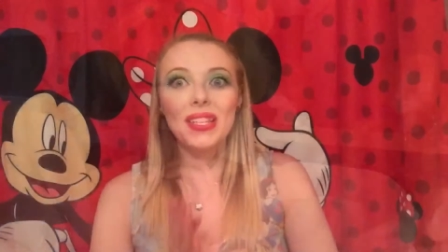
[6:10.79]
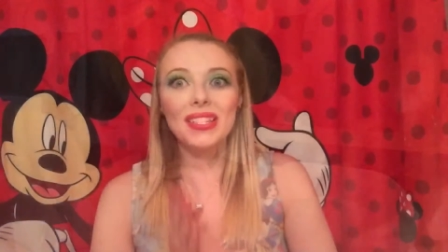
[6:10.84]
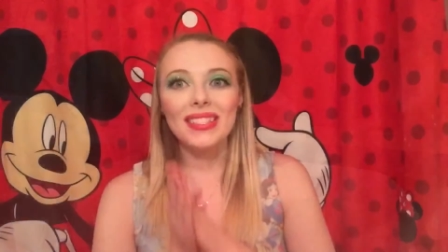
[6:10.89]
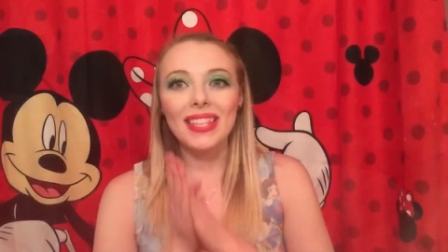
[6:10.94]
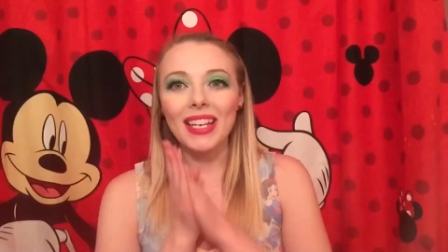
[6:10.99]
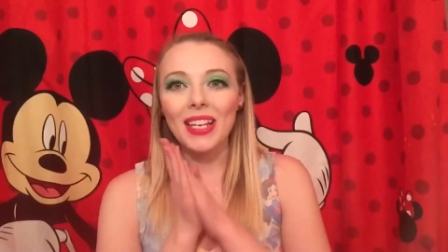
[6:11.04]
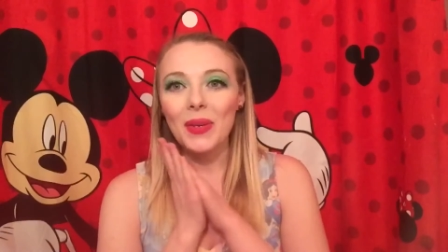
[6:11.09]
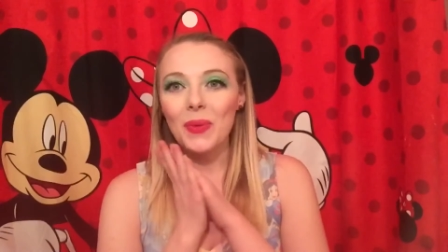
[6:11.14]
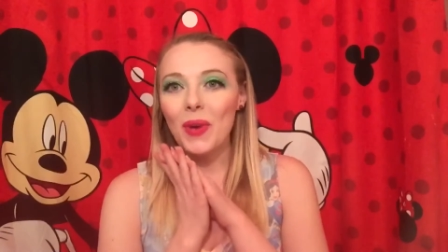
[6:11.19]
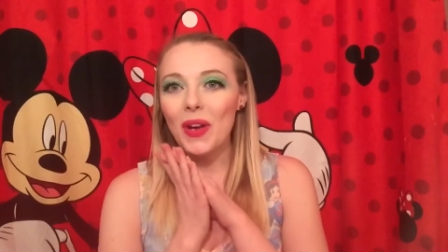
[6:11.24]
the
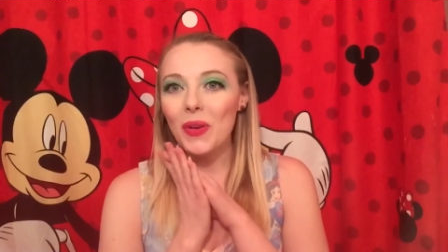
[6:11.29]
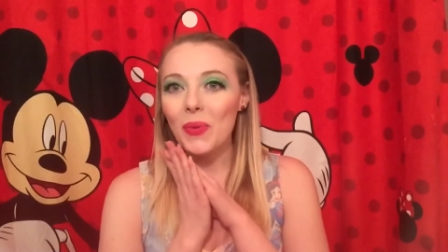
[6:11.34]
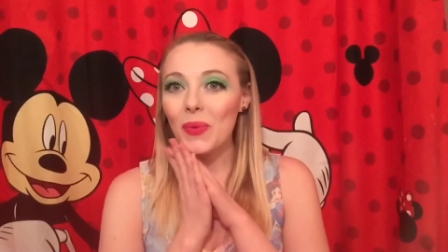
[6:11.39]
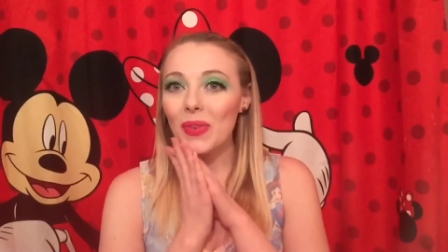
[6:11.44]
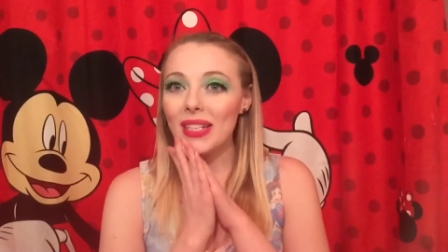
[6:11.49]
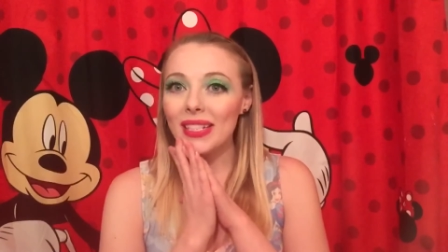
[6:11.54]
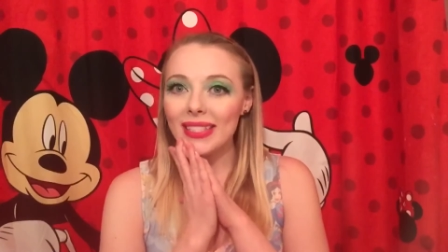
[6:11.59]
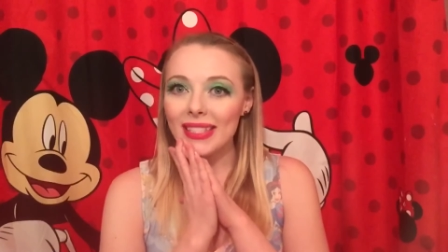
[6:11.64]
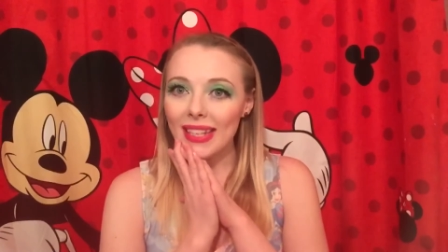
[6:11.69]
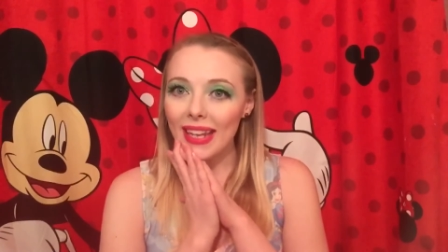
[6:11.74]
second one
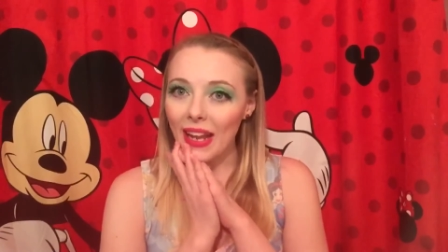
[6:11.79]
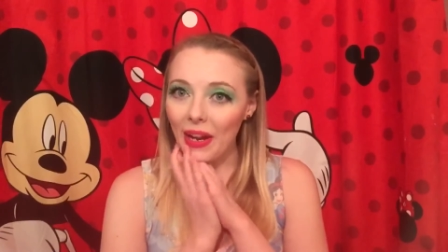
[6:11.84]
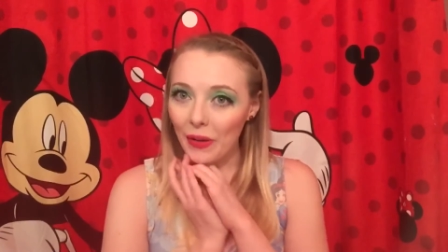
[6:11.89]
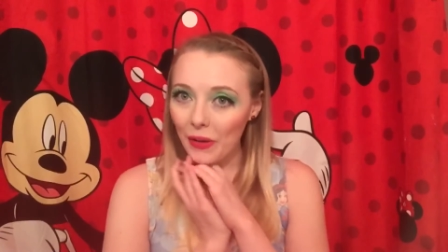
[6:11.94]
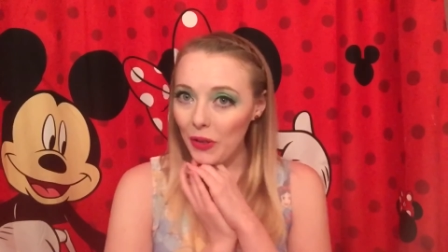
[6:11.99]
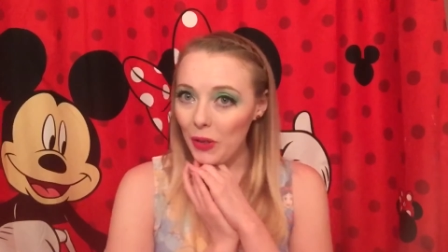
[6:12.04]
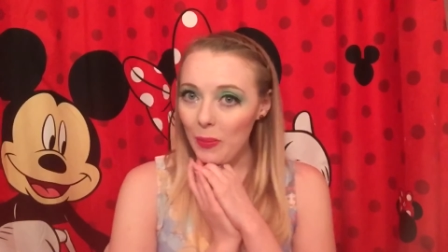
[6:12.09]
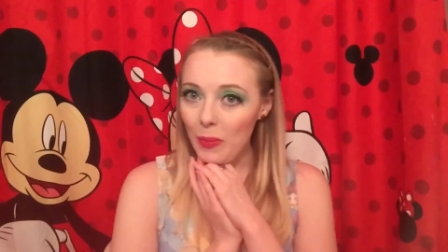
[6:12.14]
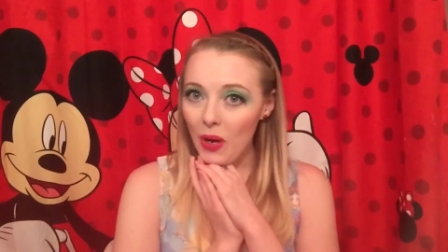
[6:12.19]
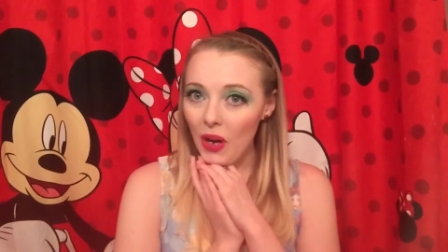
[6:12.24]
was an
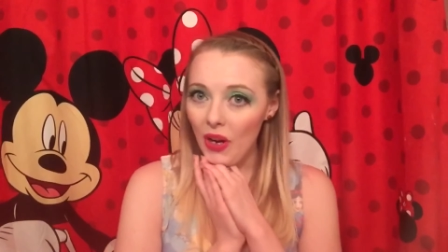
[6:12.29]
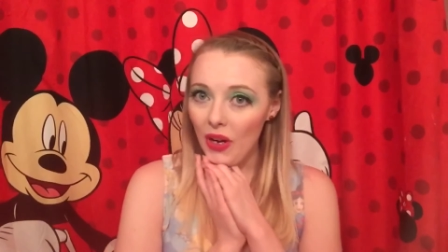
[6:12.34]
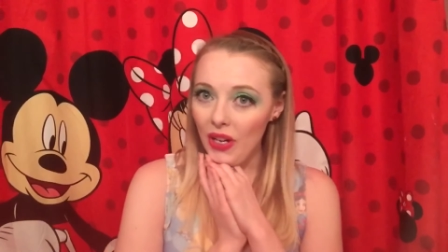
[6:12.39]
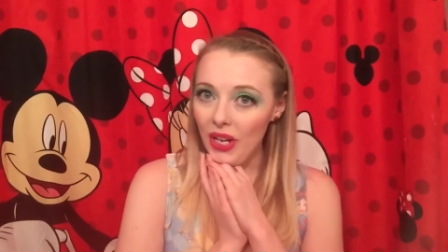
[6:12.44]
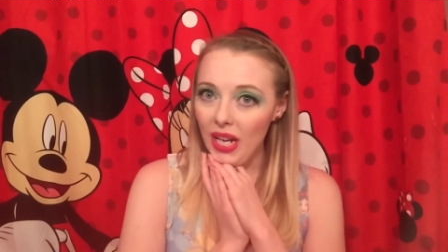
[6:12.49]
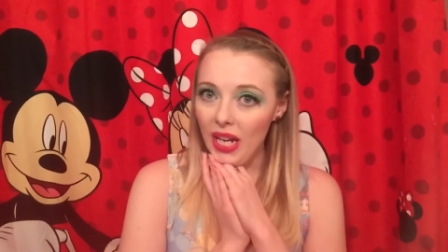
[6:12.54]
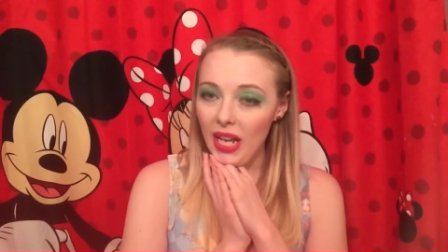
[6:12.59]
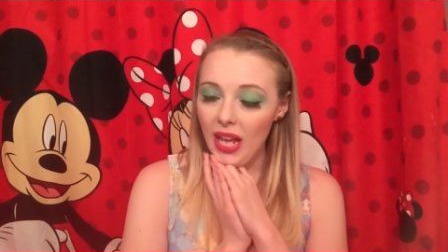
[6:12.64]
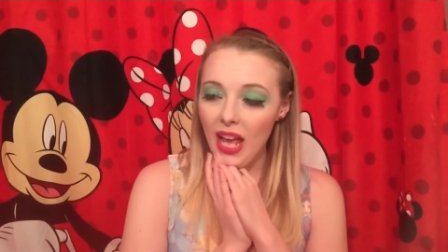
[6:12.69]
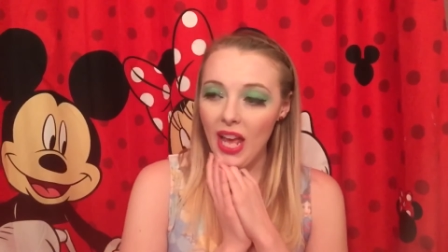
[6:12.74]
Ariel
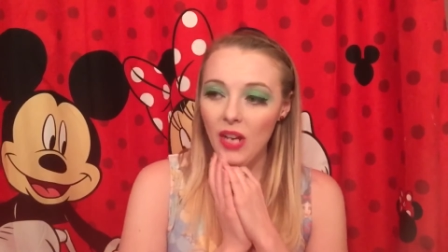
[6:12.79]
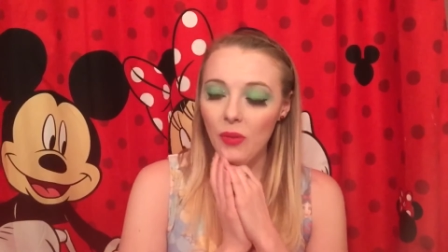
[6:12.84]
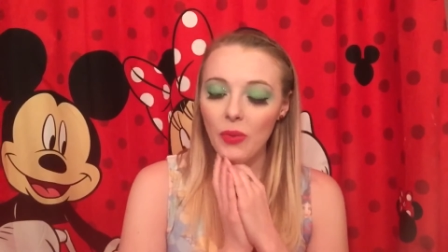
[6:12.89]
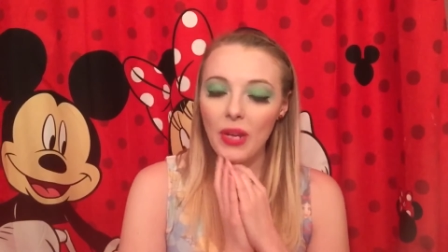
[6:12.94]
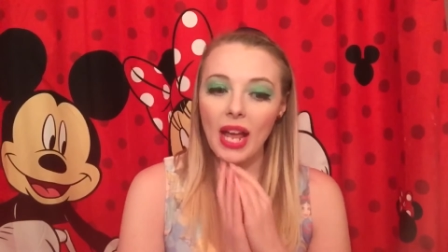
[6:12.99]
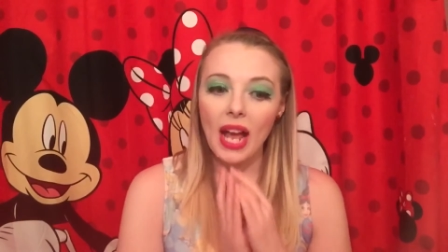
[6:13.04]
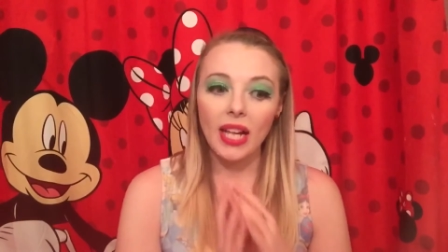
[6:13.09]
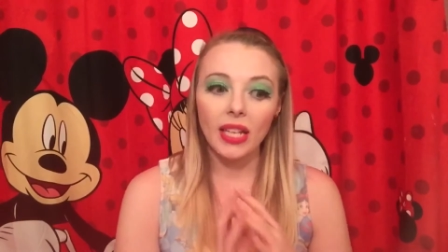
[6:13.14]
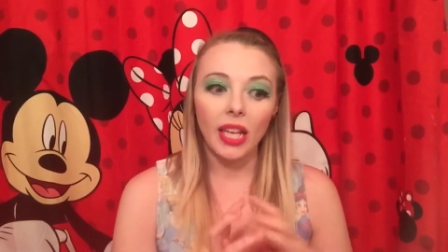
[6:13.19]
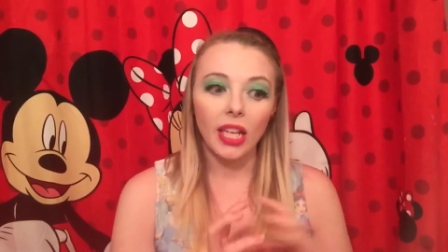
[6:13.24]
party and we
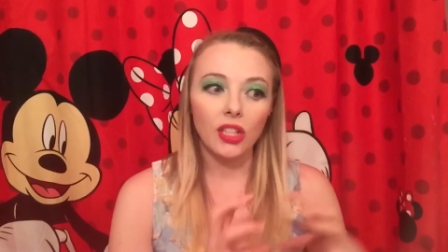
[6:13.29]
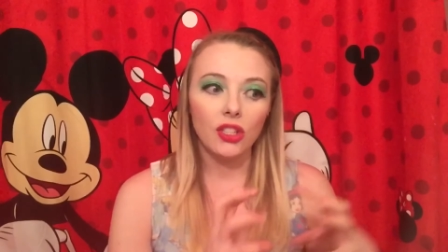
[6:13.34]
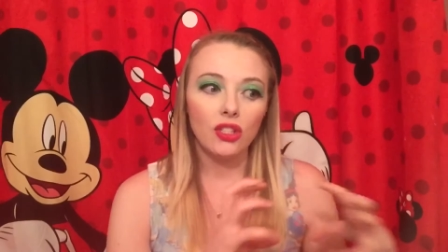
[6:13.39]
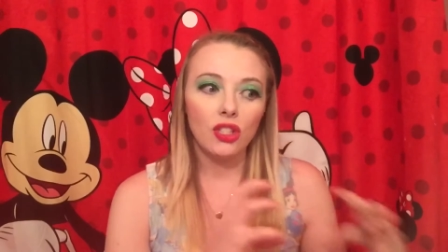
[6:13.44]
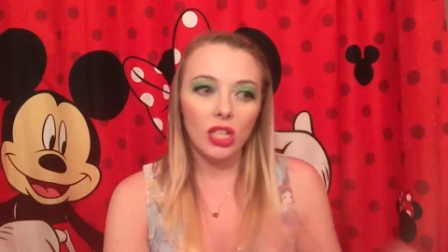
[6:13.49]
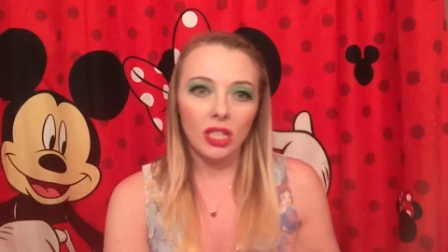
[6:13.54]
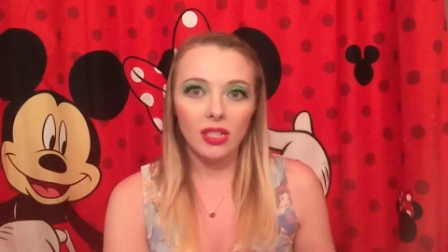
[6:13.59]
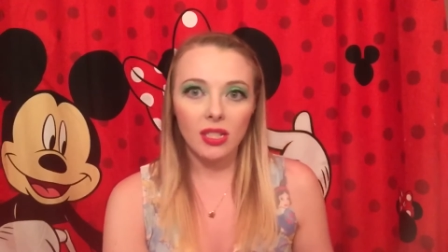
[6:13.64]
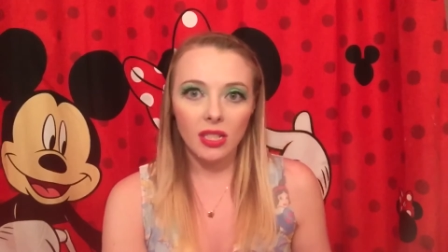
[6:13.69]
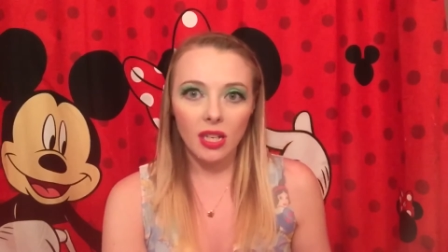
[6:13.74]
had like
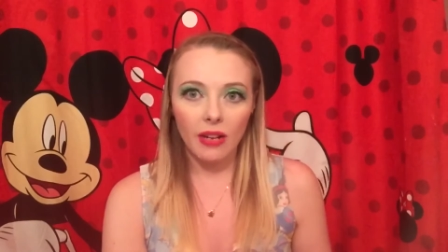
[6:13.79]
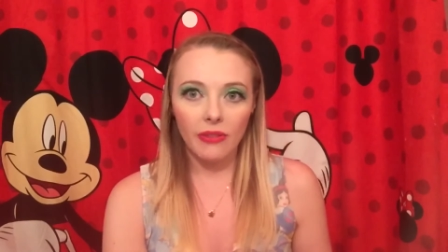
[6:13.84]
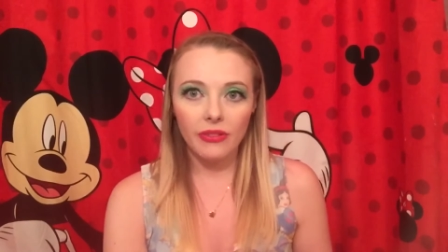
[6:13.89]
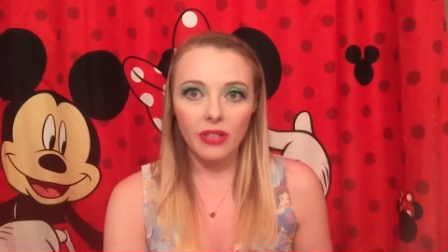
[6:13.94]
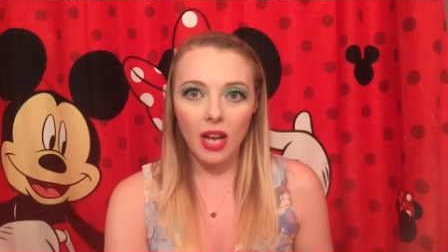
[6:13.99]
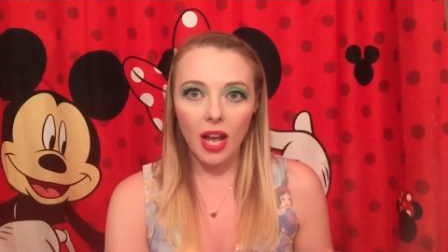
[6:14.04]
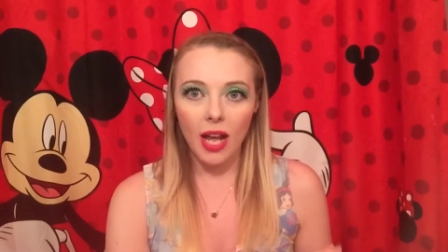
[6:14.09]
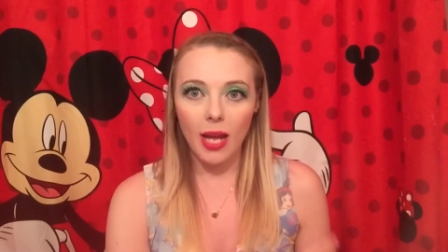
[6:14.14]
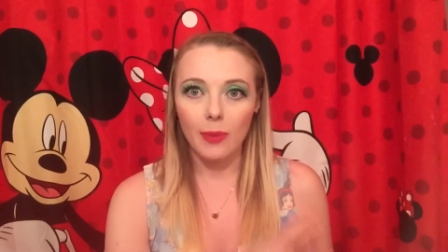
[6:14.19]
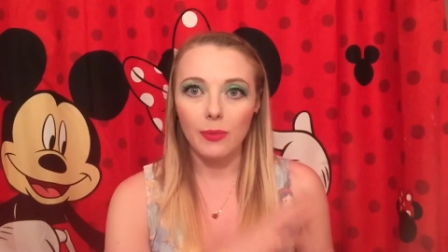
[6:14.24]
just enough
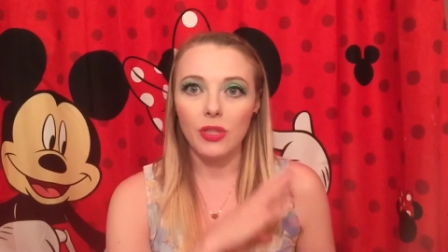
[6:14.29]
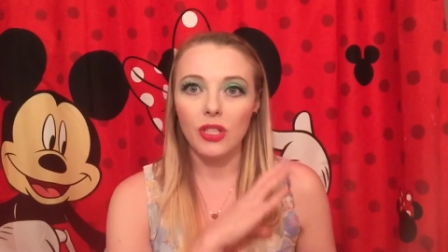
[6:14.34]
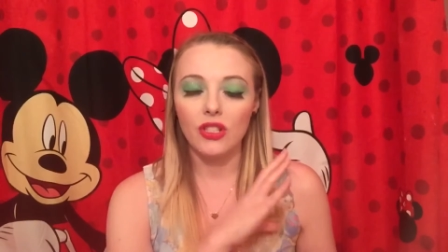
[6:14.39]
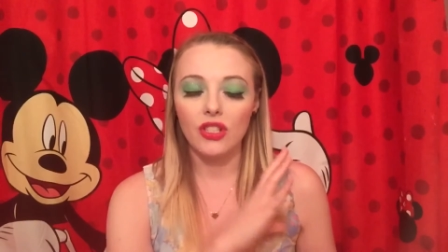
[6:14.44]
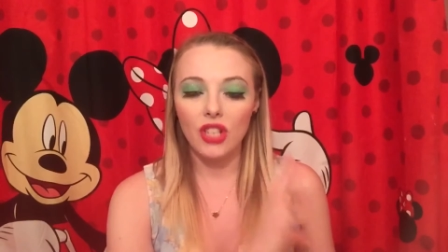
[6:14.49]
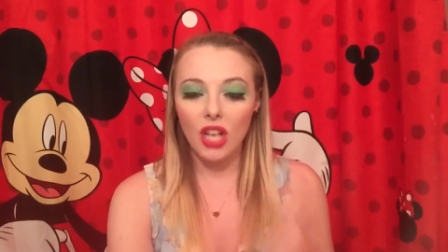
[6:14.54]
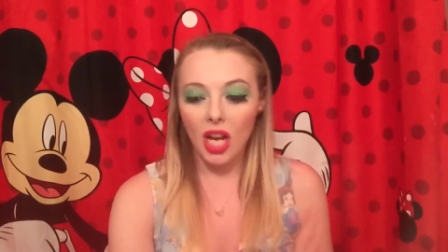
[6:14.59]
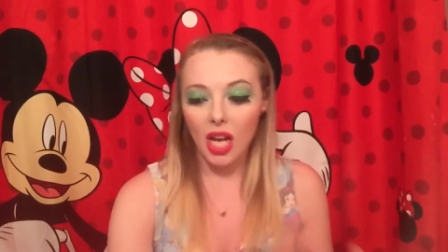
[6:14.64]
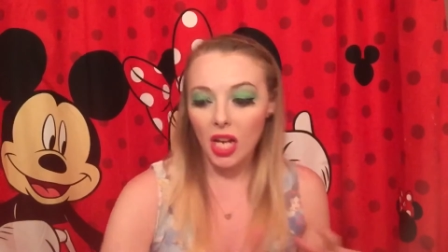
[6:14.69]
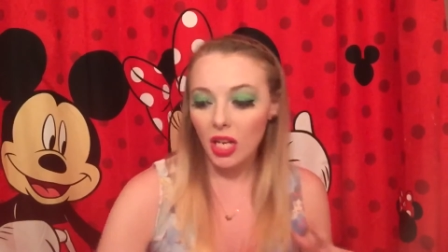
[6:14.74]
time to
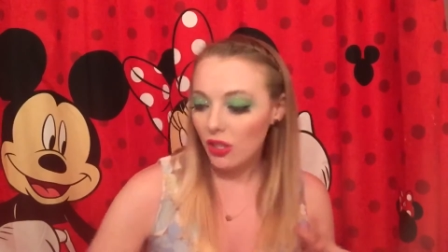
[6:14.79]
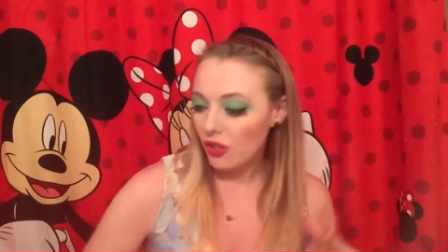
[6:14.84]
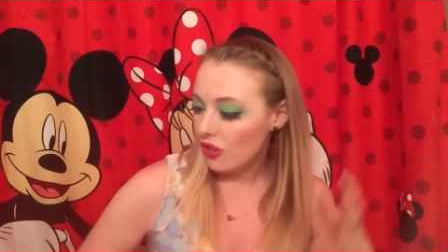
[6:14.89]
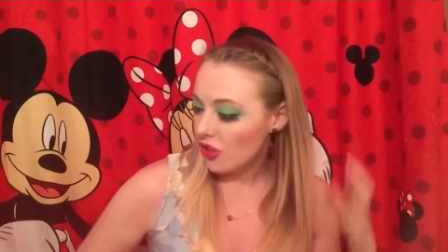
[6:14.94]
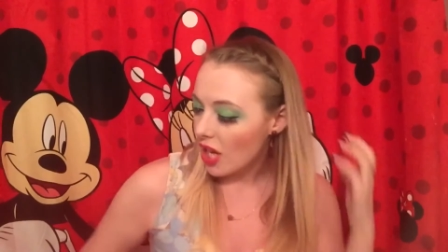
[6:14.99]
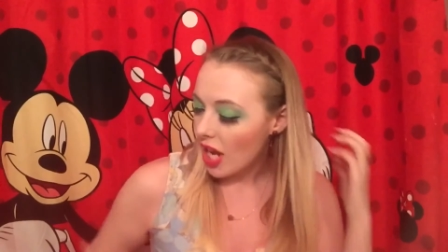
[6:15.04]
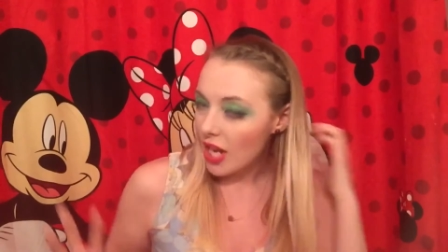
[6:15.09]
change